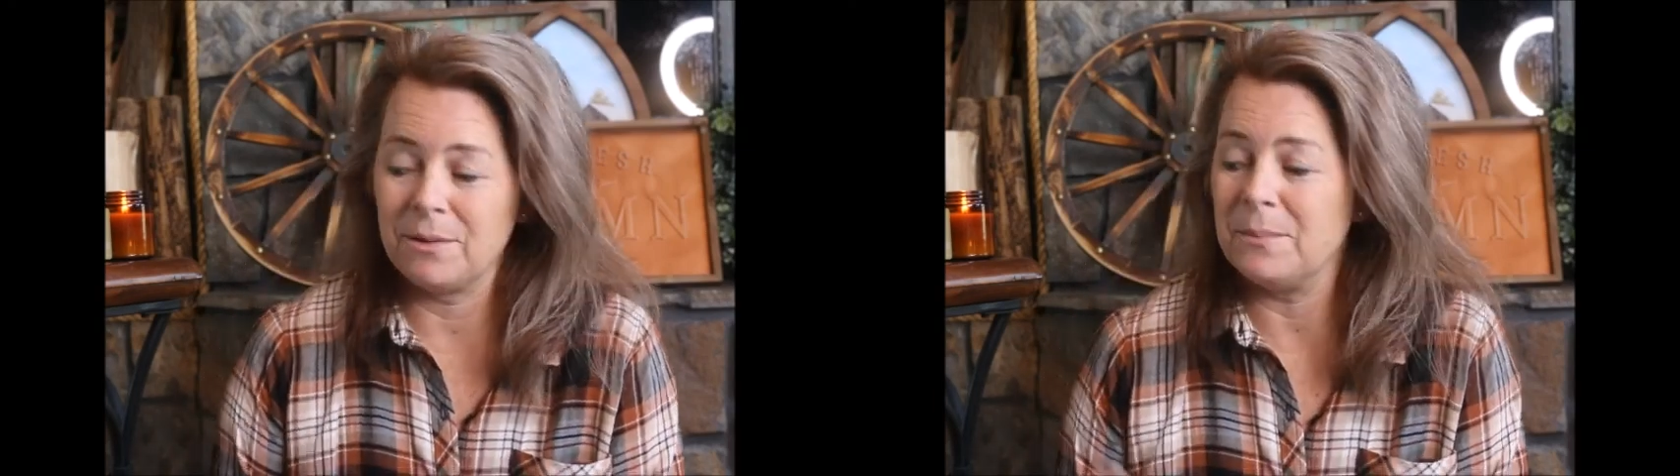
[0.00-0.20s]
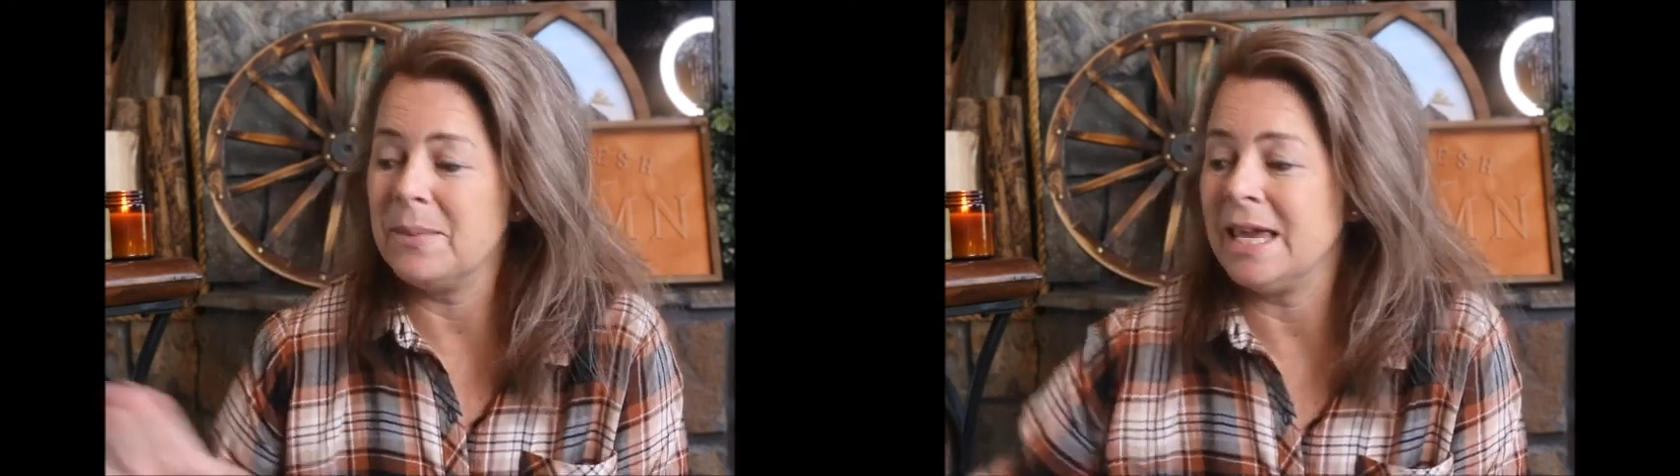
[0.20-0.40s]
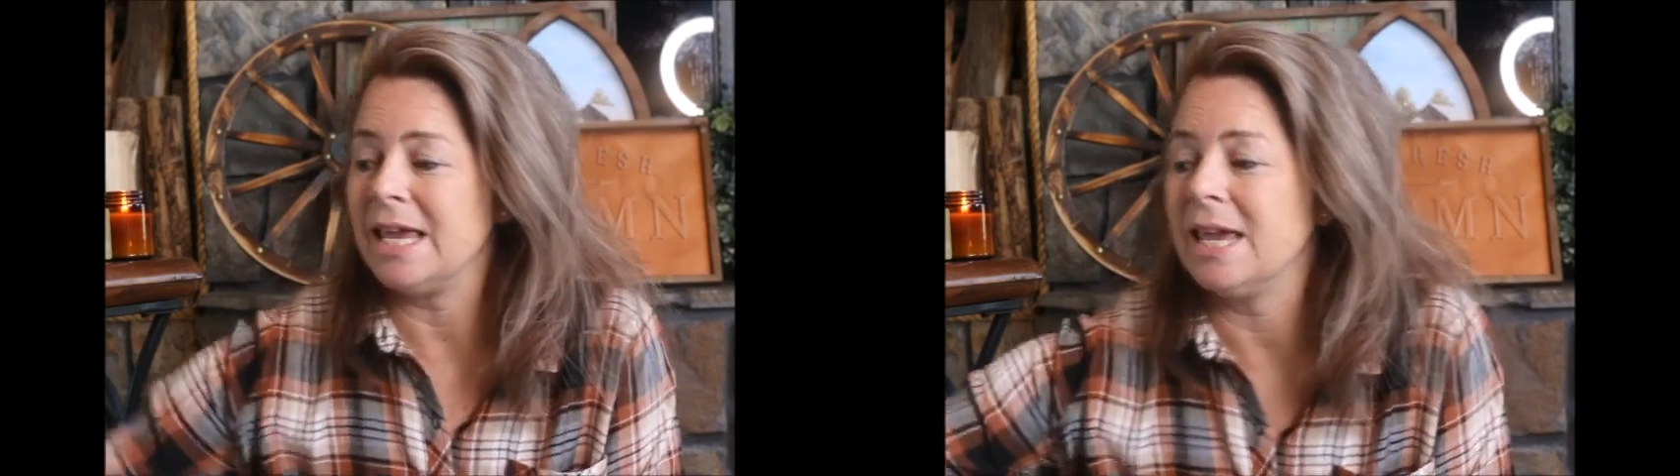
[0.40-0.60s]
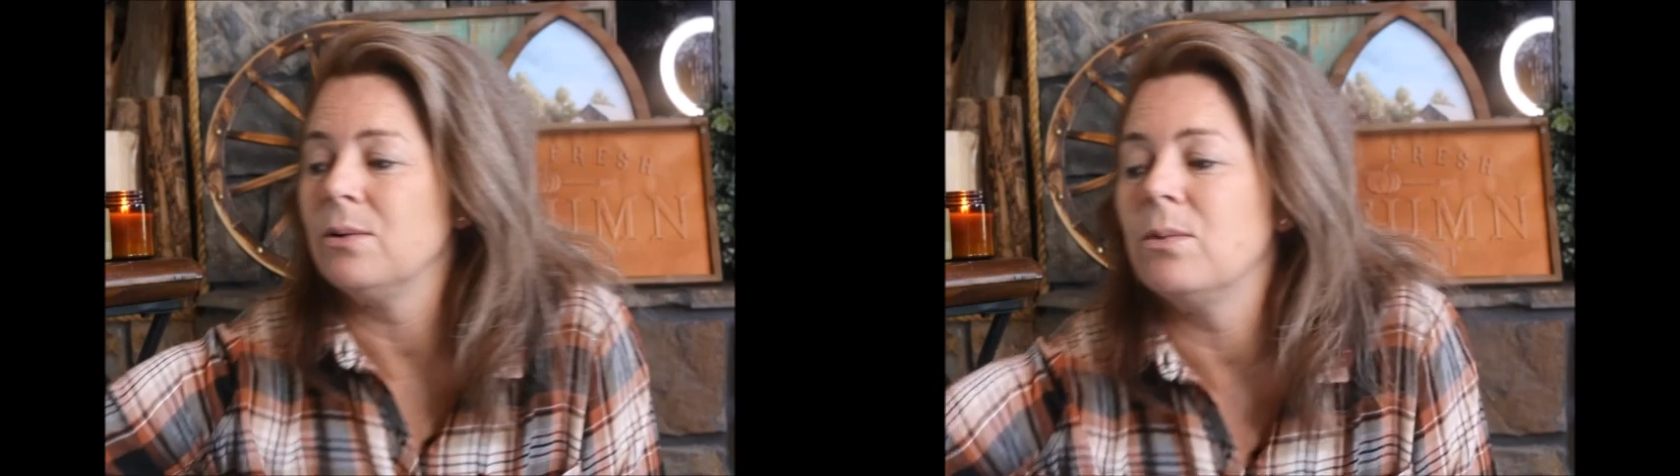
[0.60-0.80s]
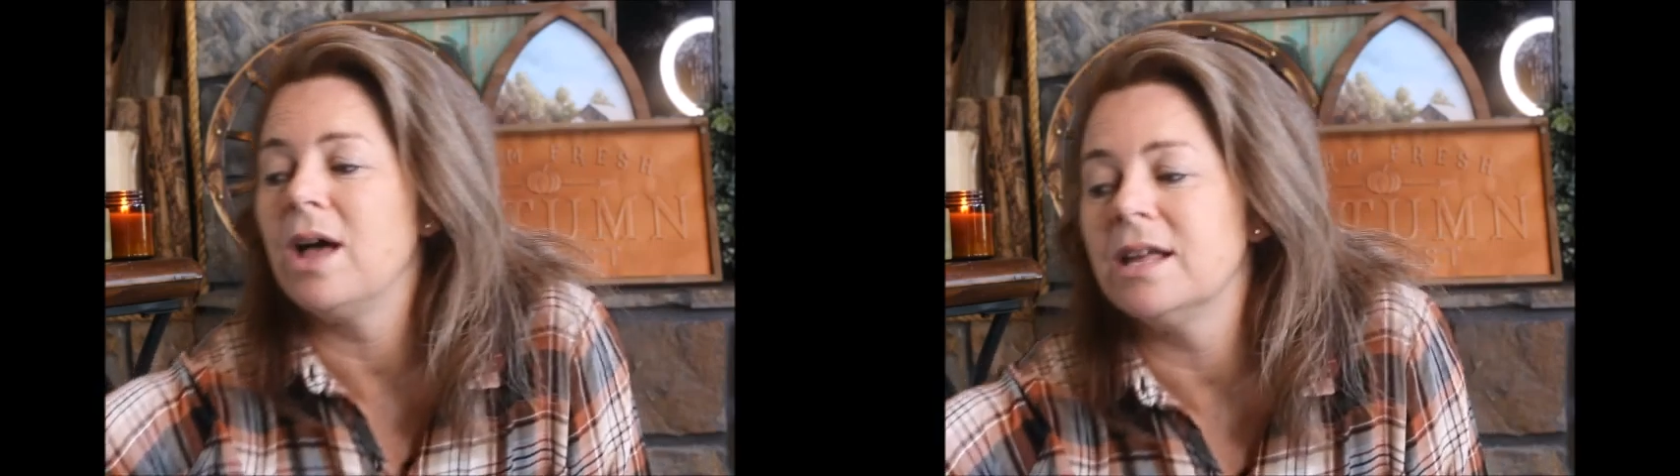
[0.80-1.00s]
for me
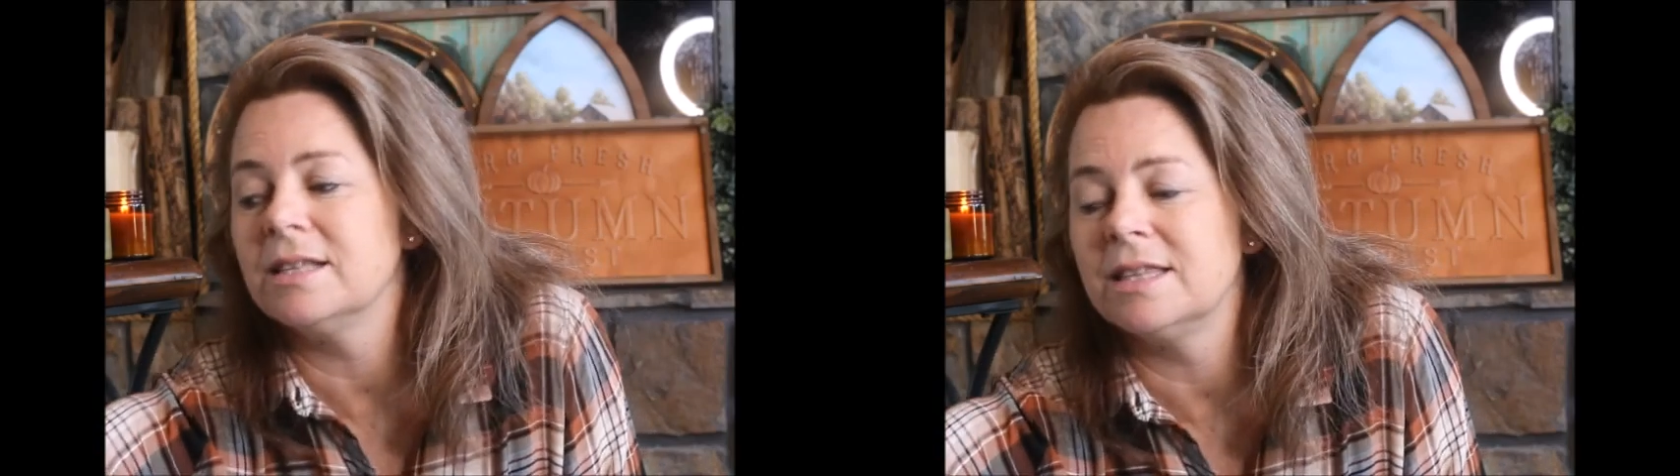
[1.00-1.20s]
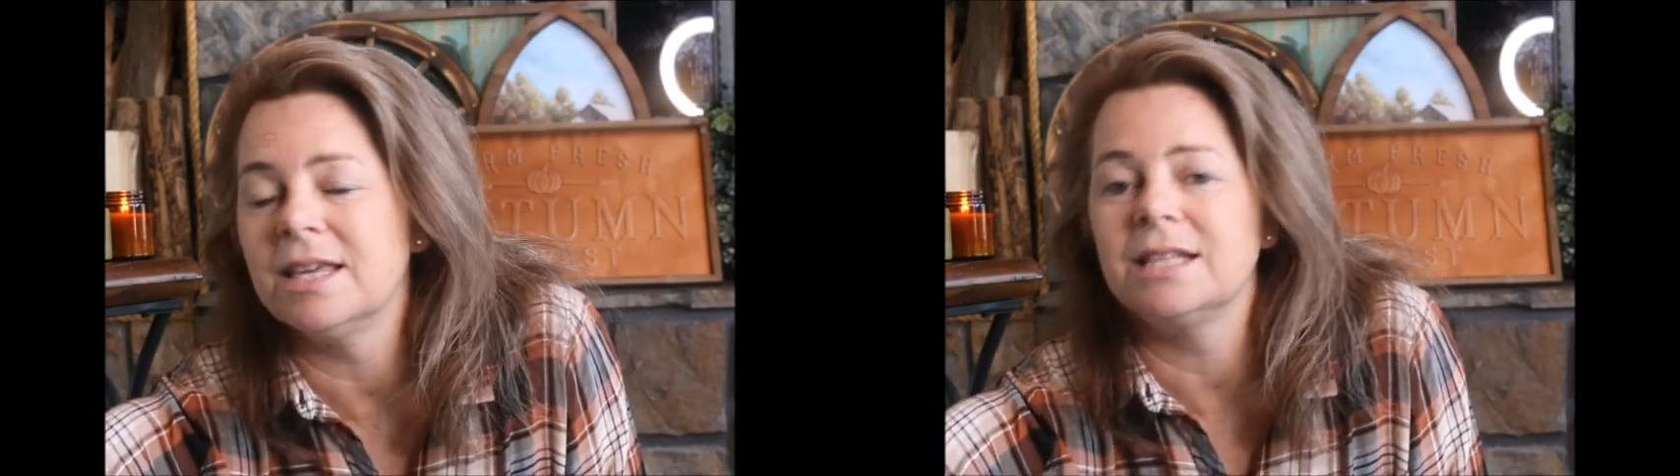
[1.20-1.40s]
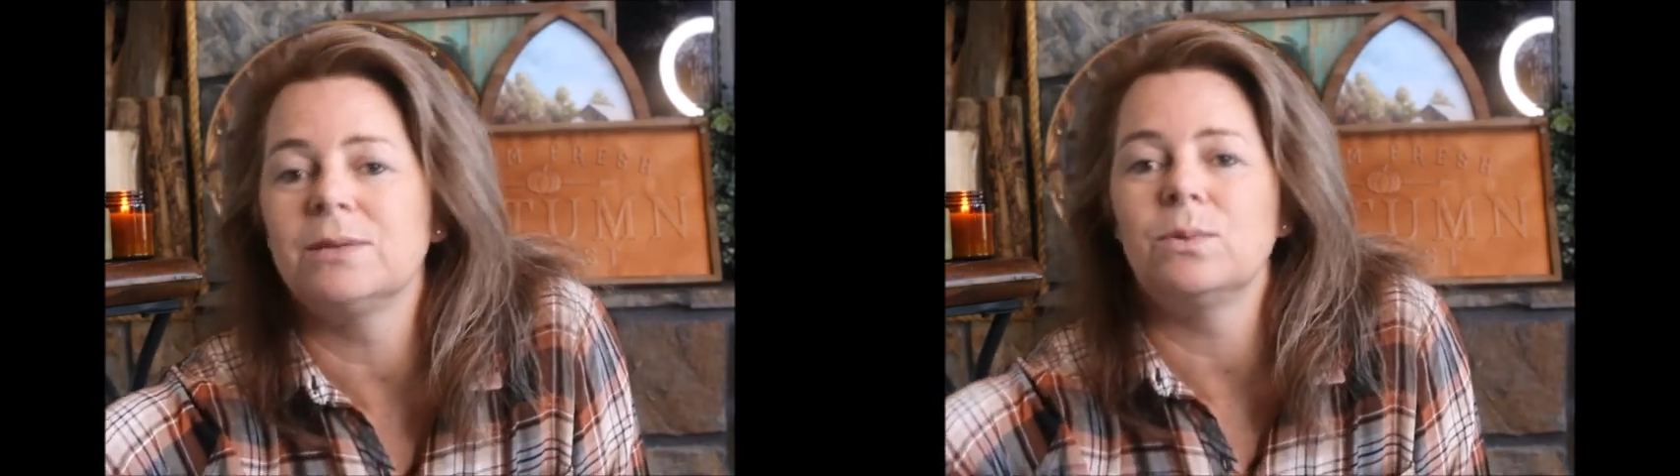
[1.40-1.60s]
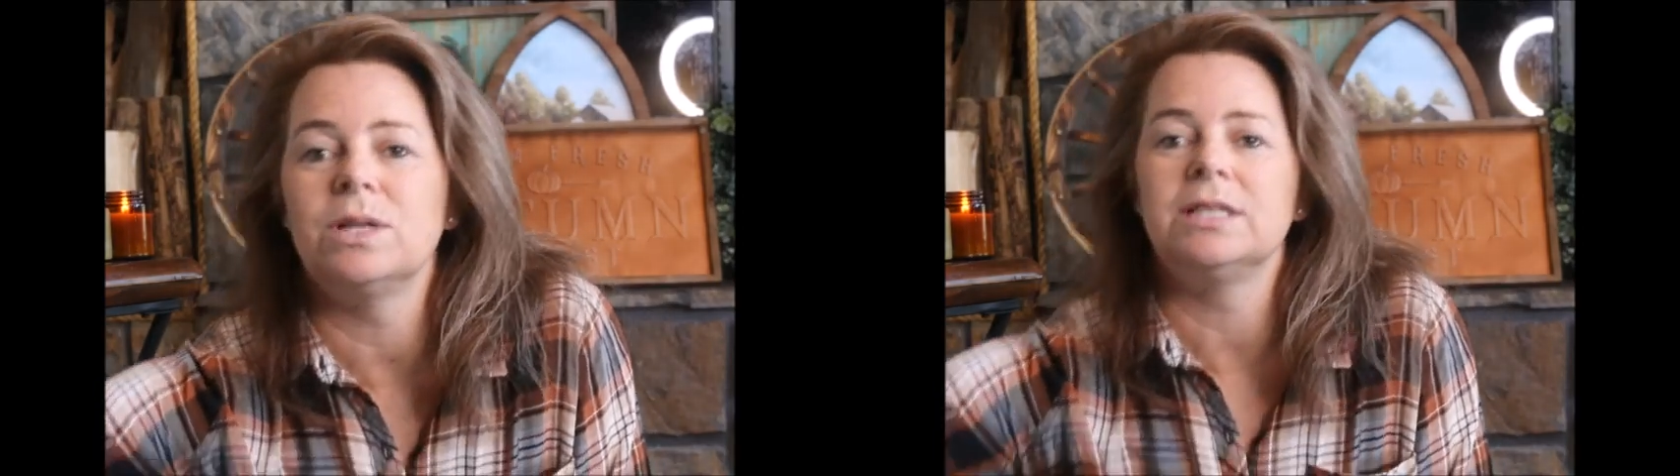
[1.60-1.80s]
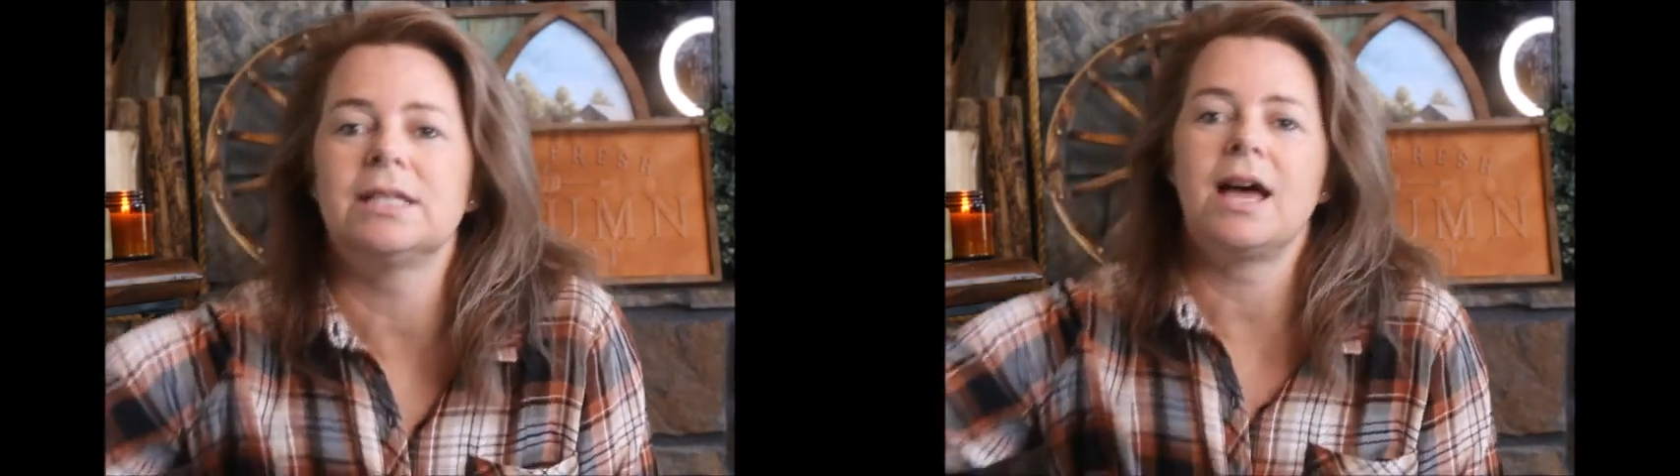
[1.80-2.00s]
was this
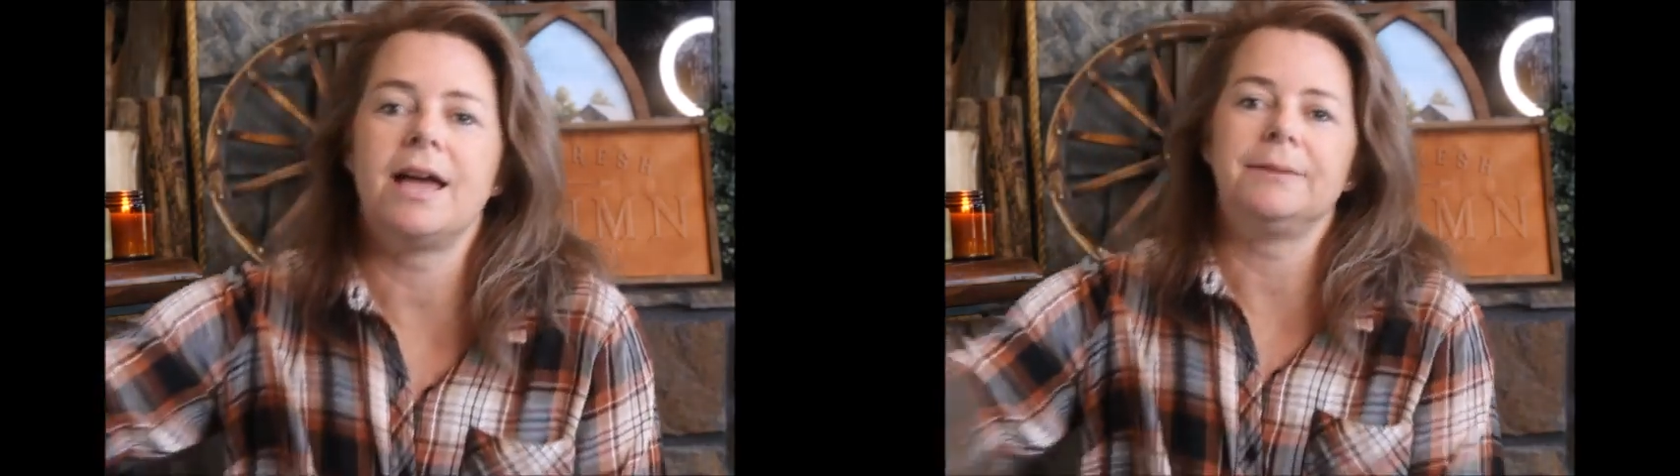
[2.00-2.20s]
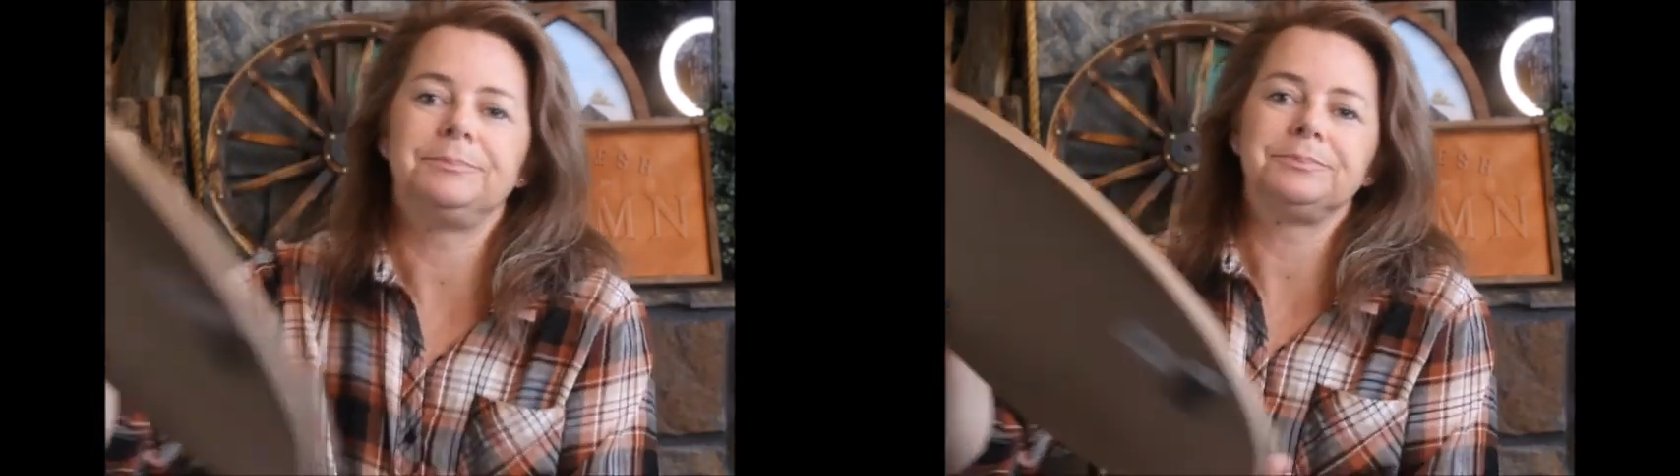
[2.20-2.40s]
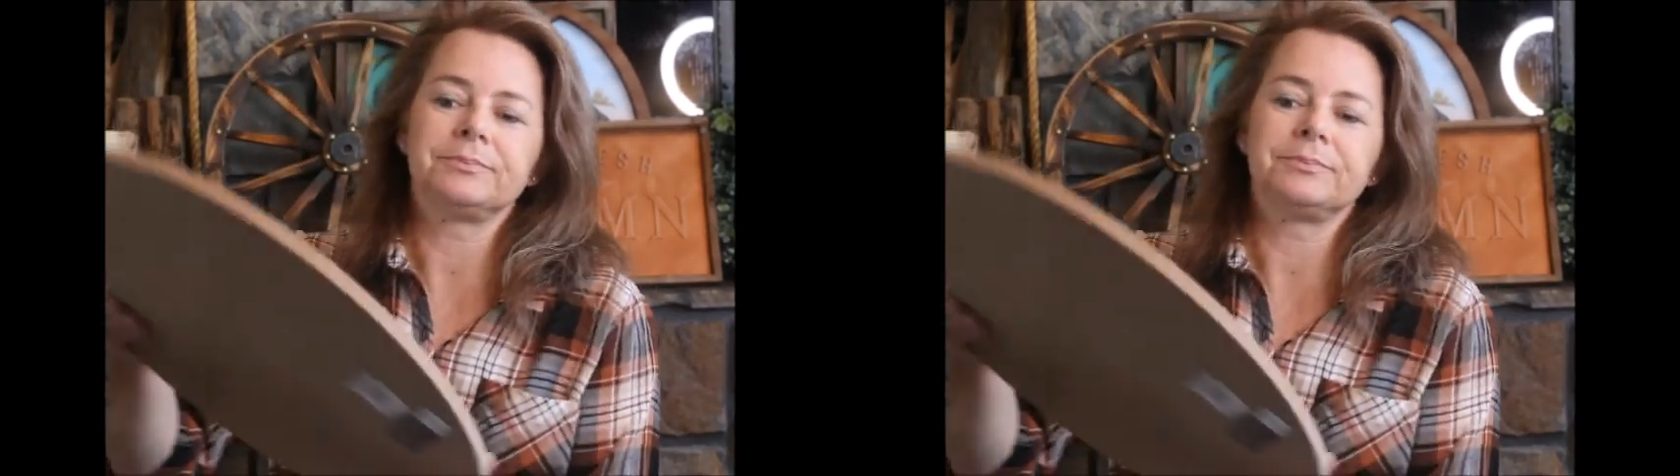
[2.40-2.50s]
wood sign